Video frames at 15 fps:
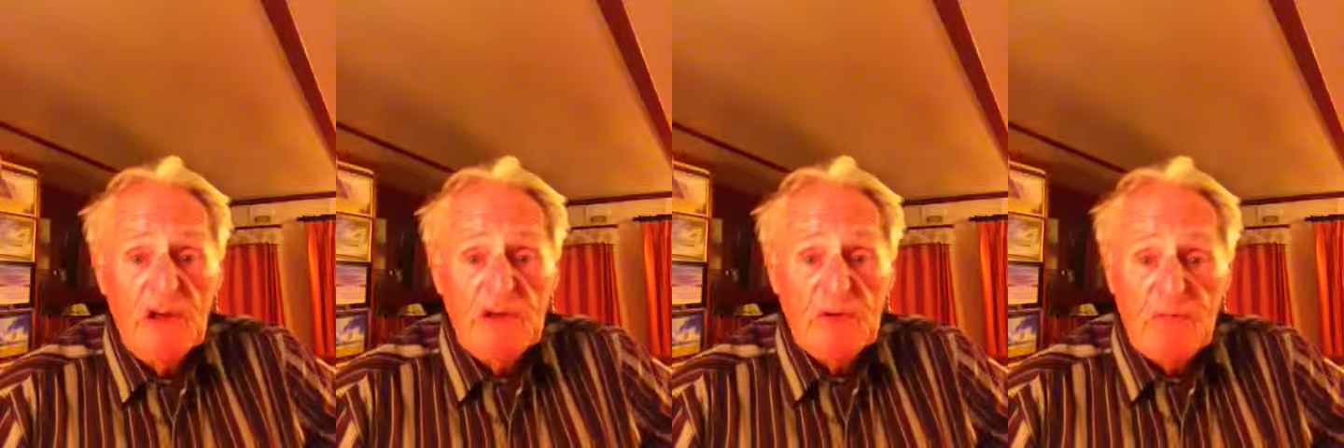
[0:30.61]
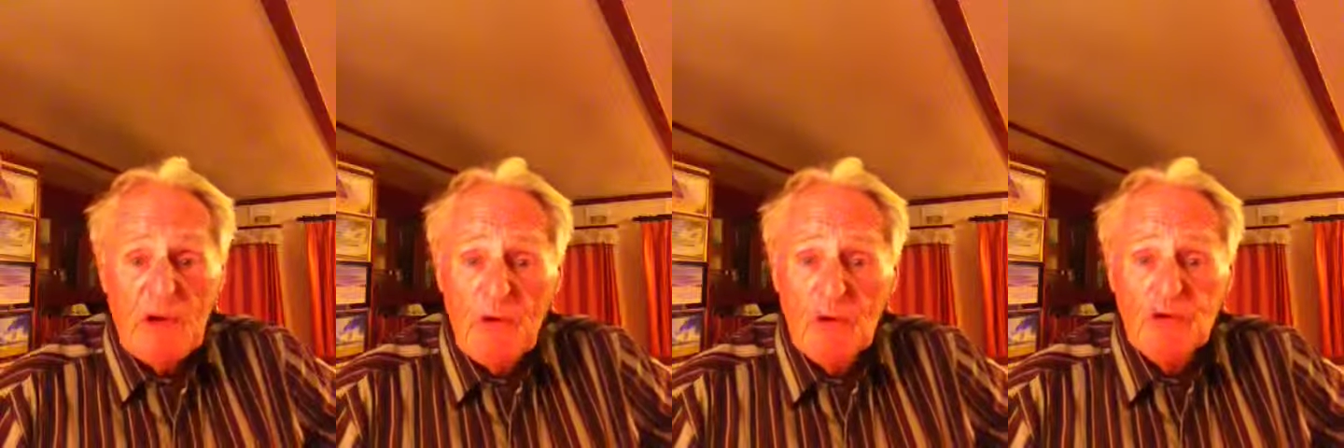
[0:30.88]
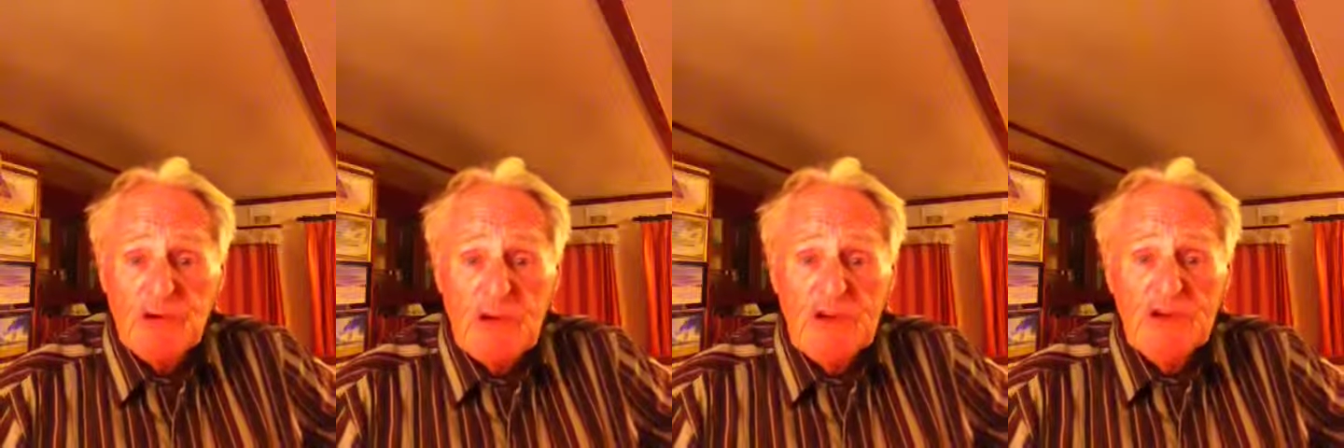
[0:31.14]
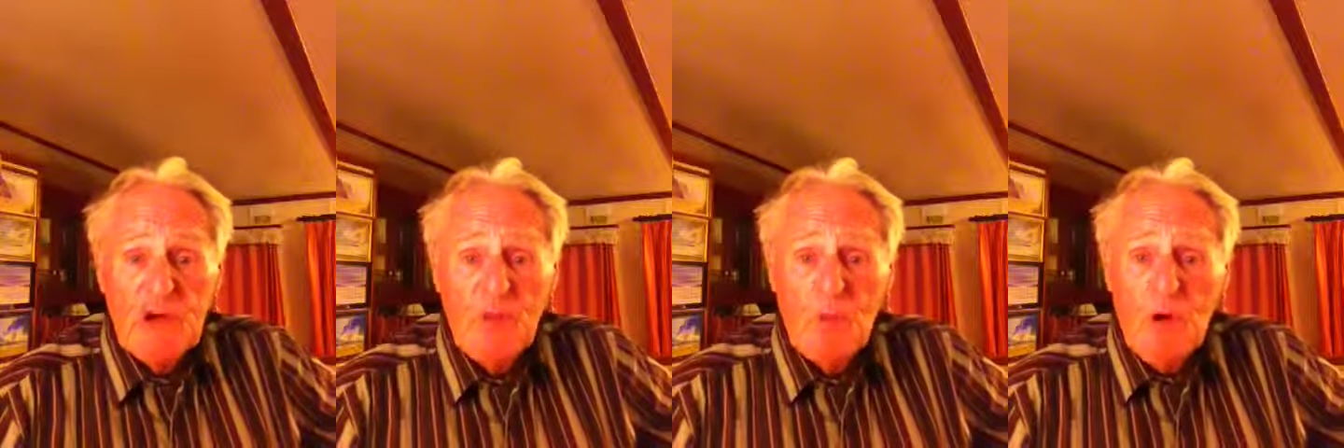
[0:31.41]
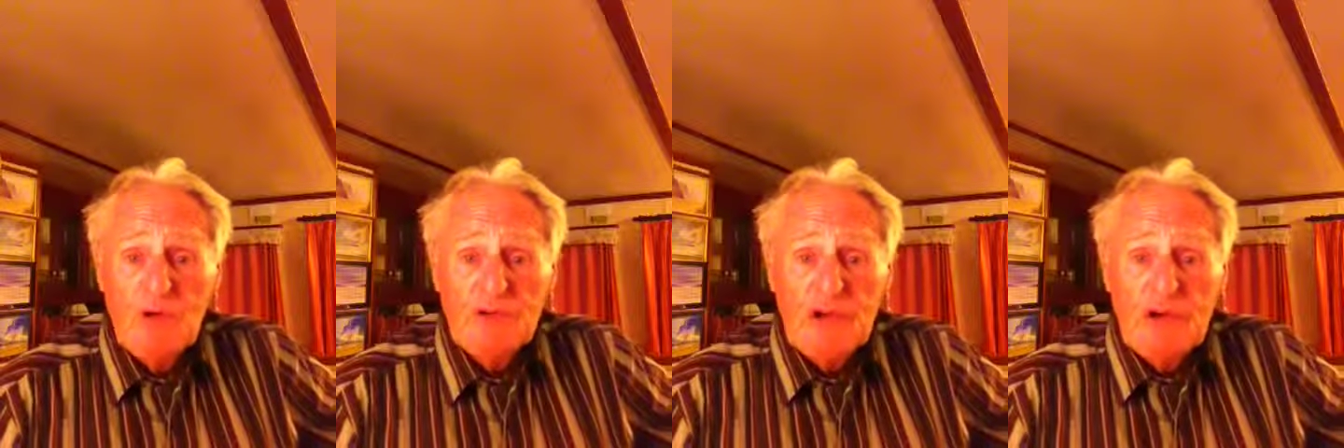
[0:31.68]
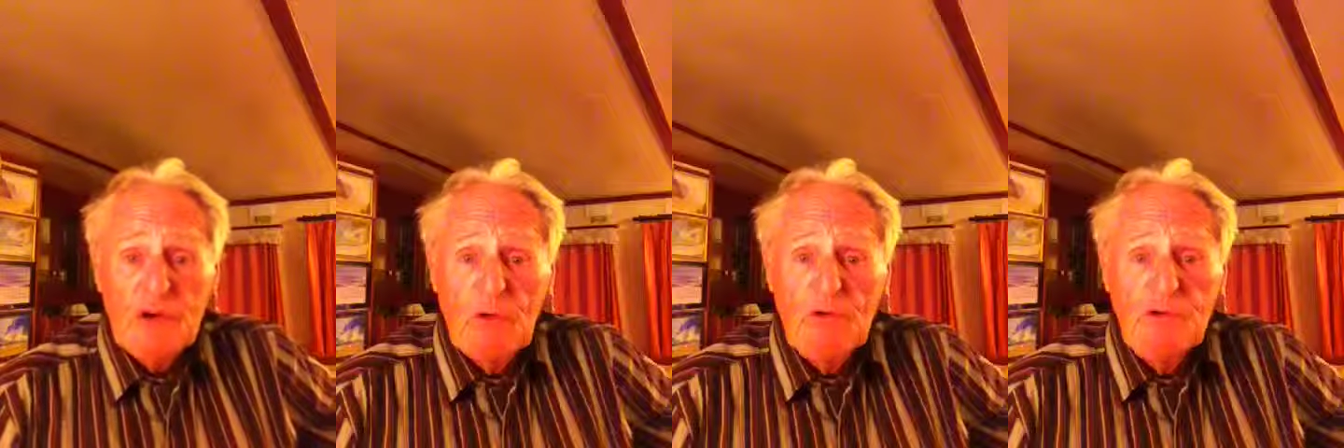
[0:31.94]
she fed us kids on what
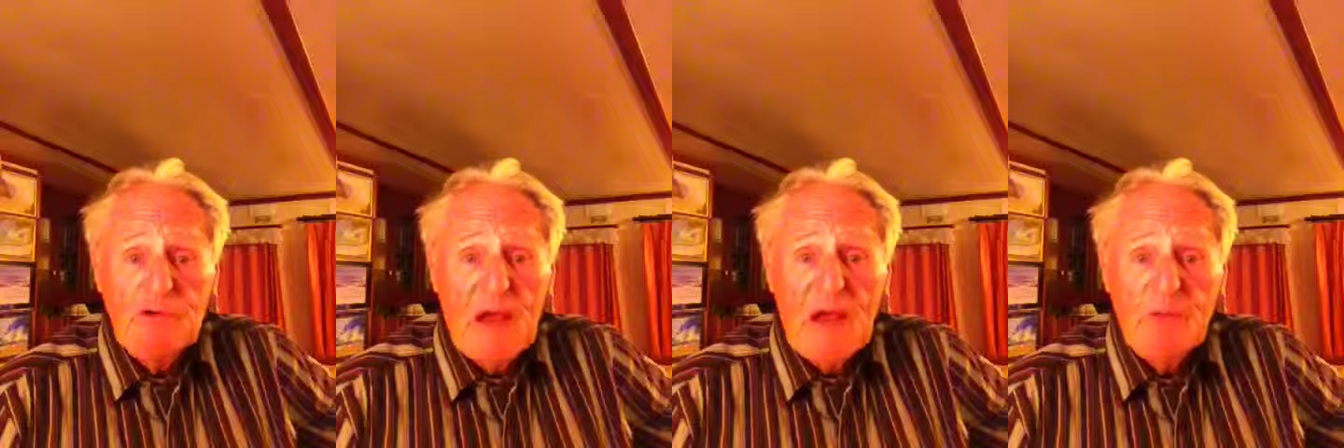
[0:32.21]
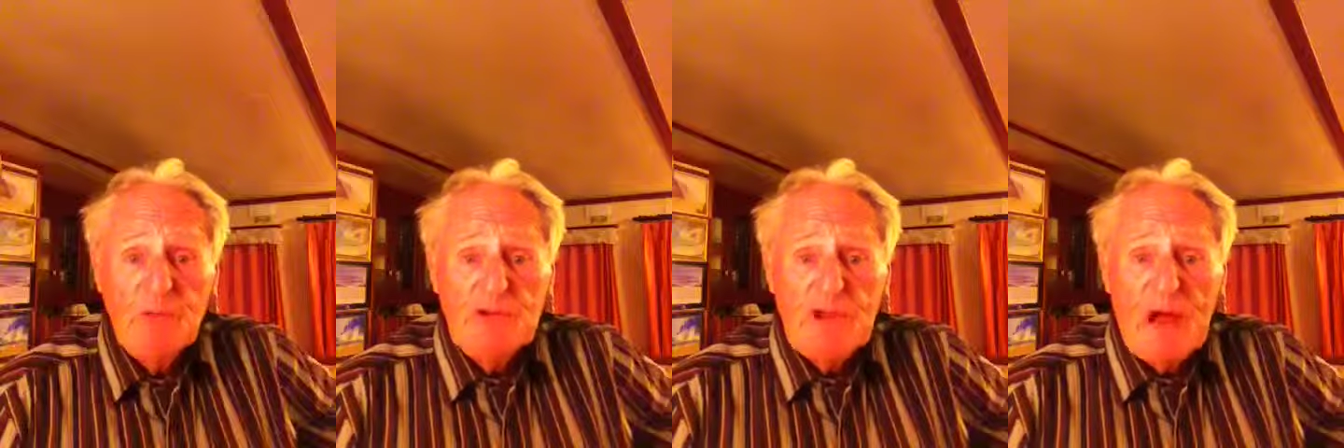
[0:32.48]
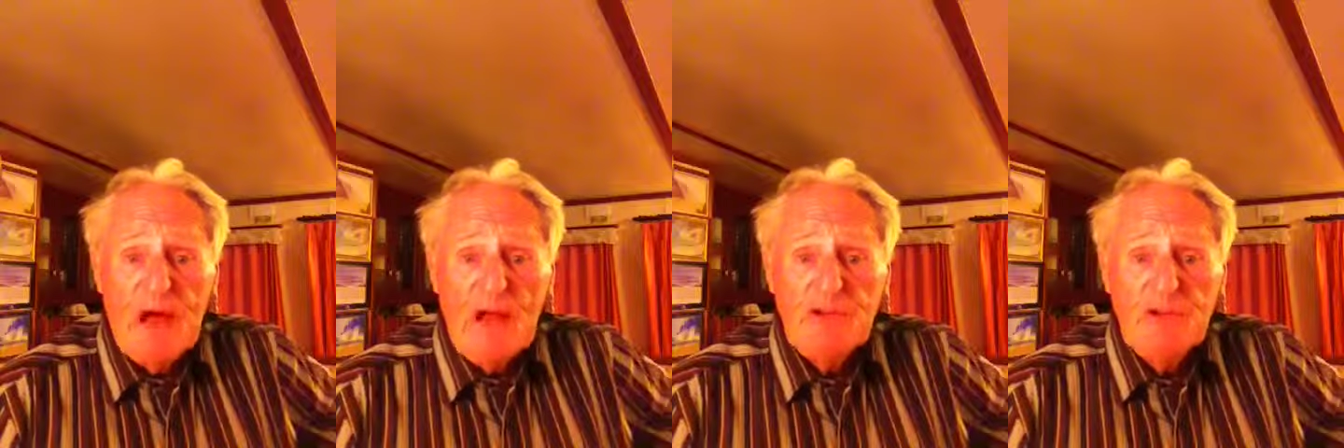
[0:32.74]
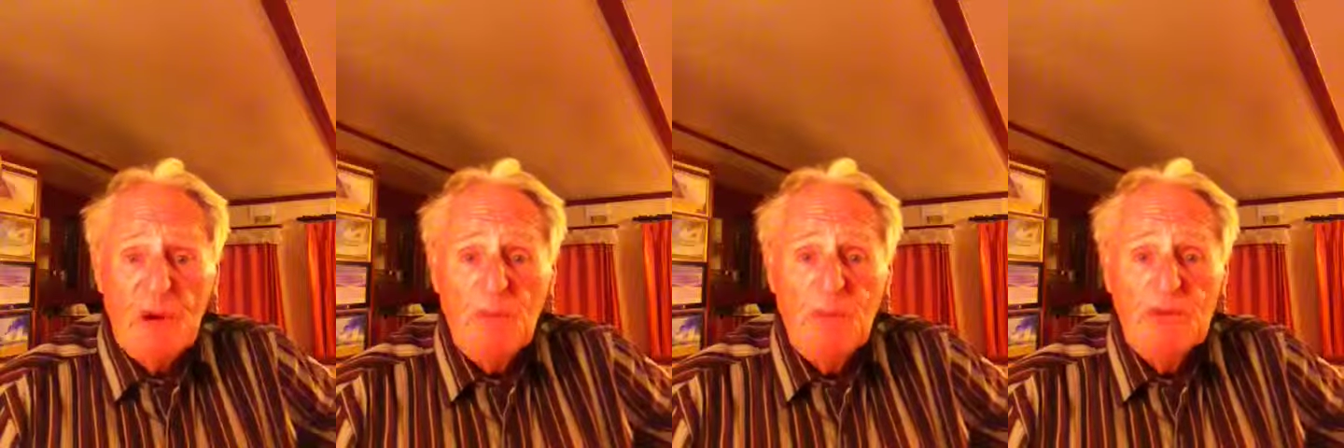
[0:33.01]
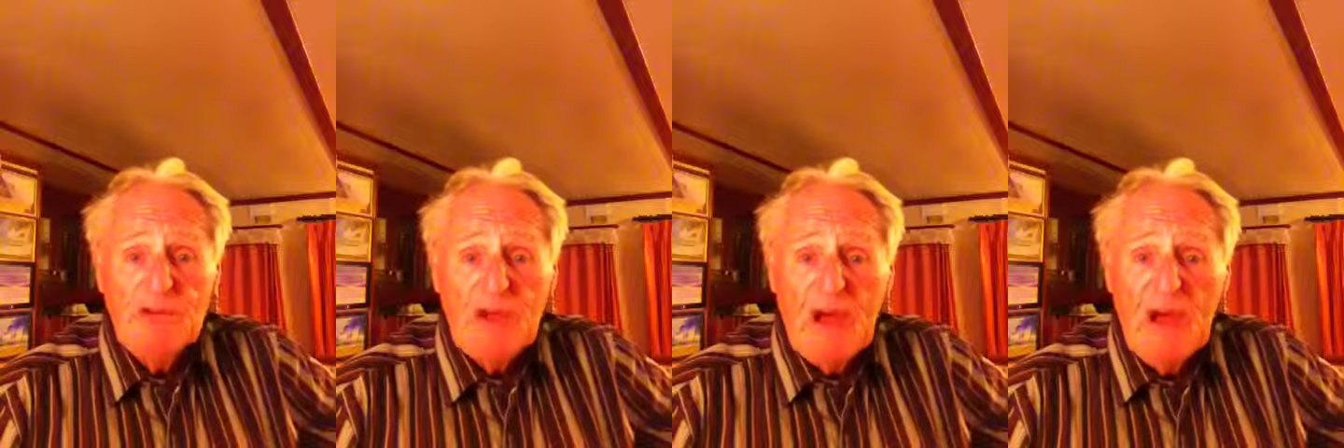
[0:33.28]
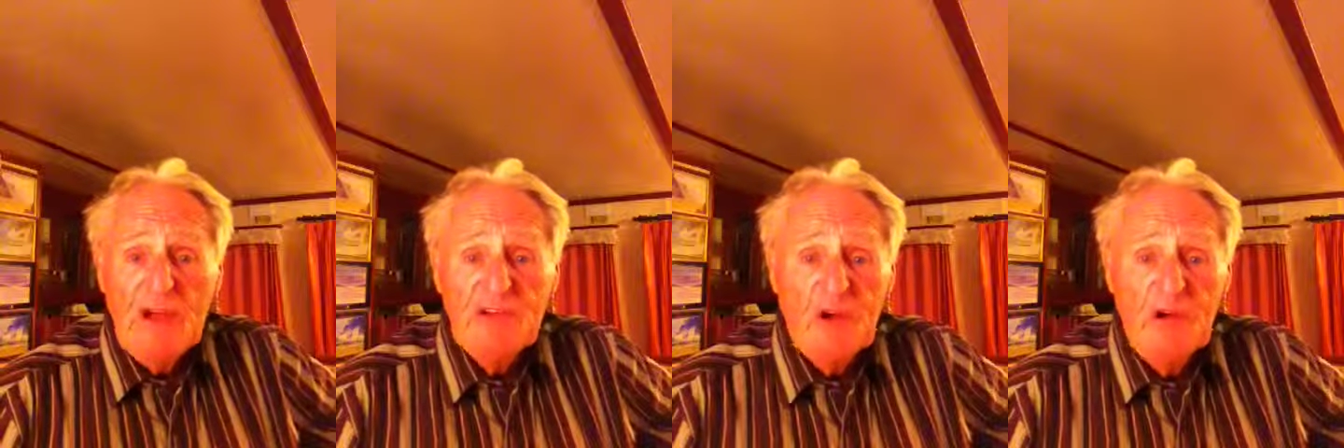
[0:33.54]
she could, times hard, jobs were
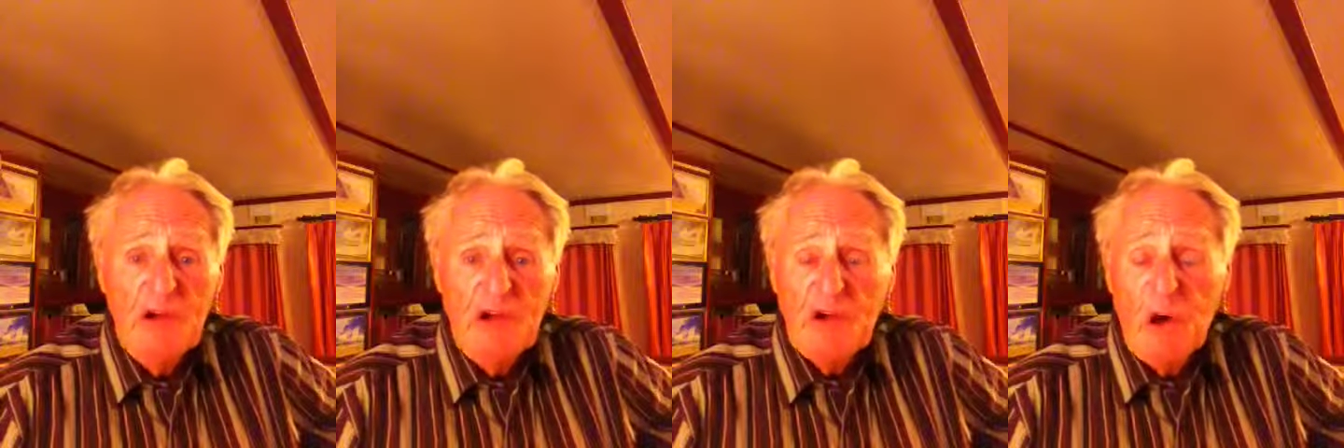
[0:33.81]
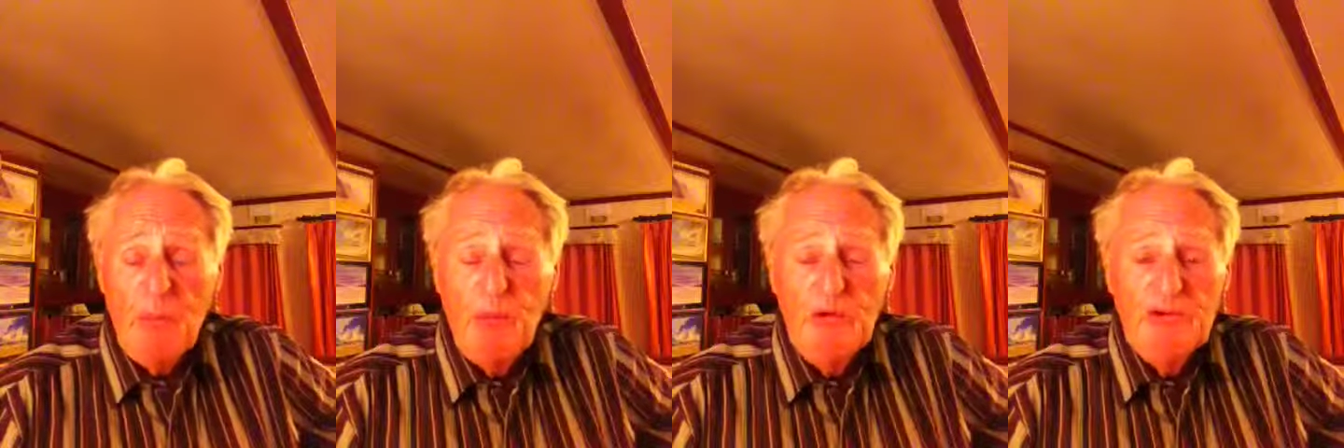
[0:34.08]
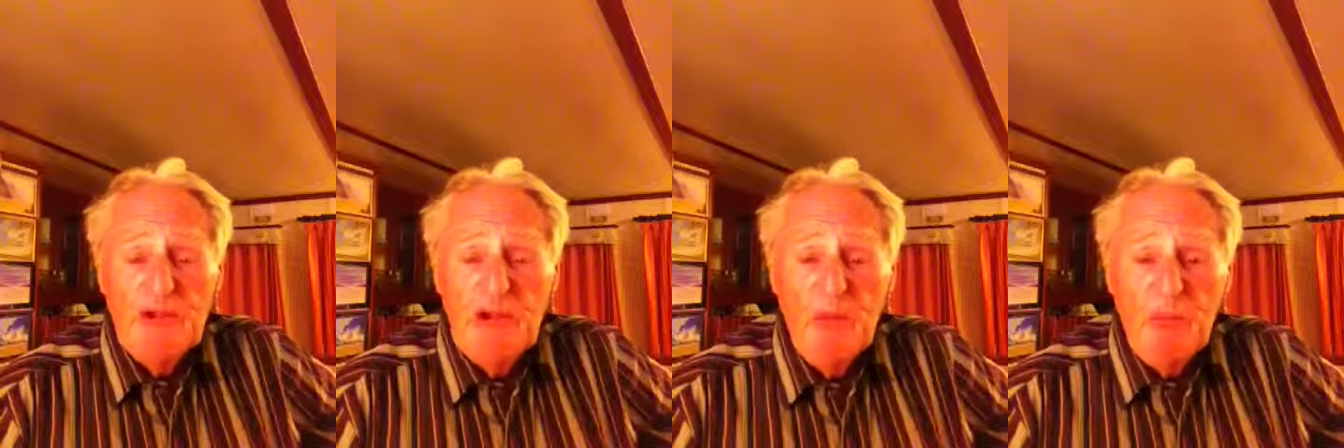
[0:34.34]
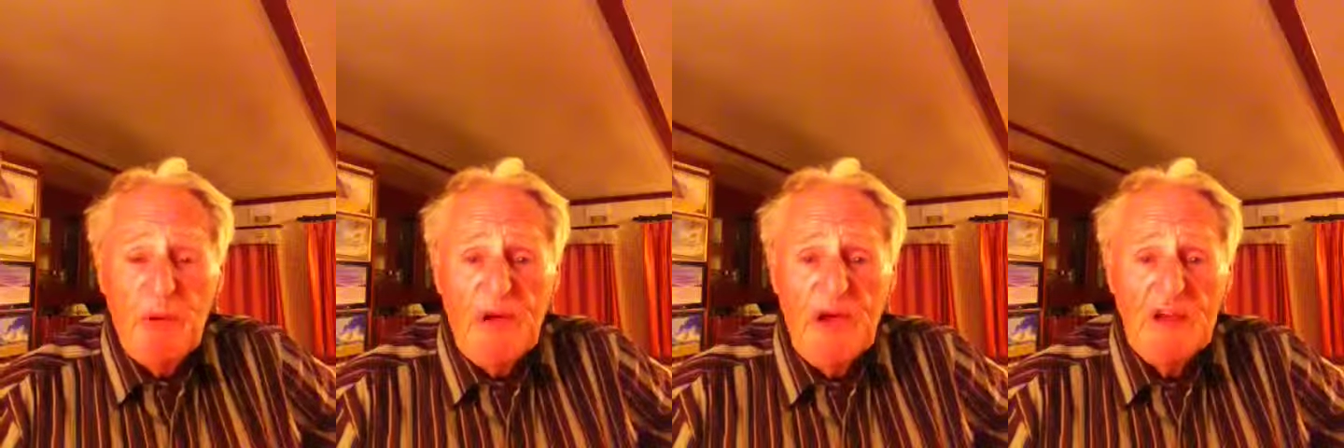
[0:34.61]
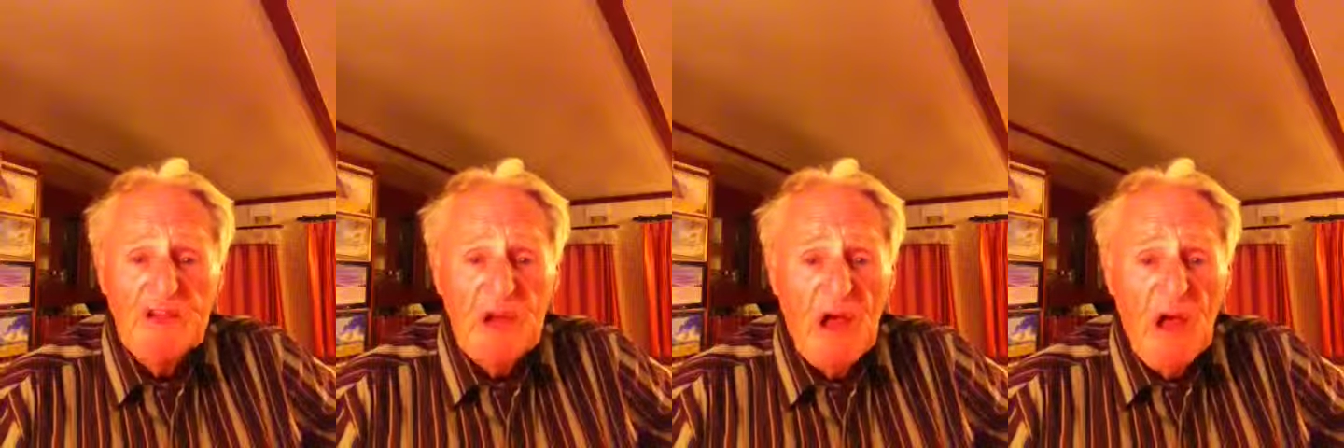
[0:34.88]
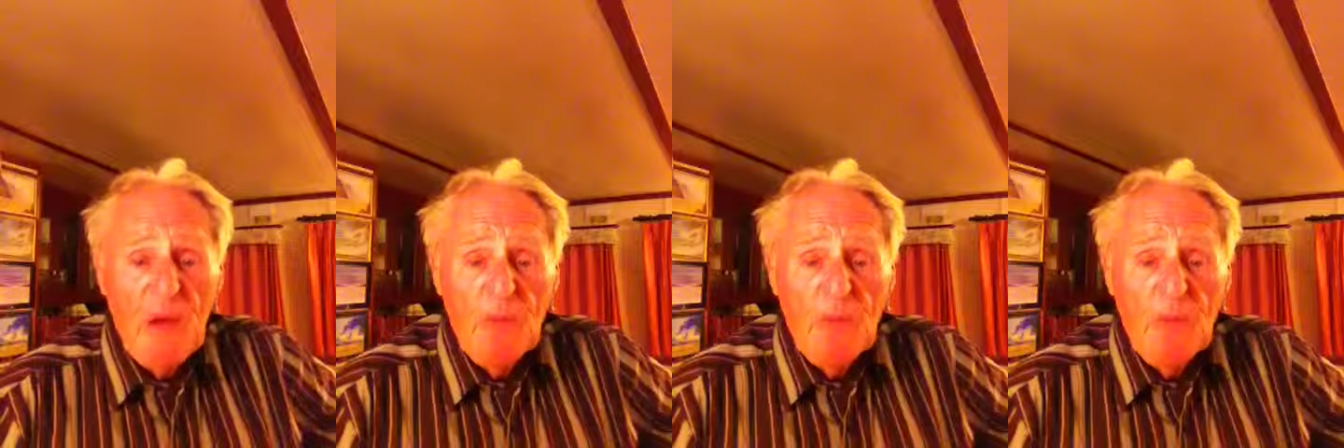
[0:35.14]
scarce, only coppers in a purse,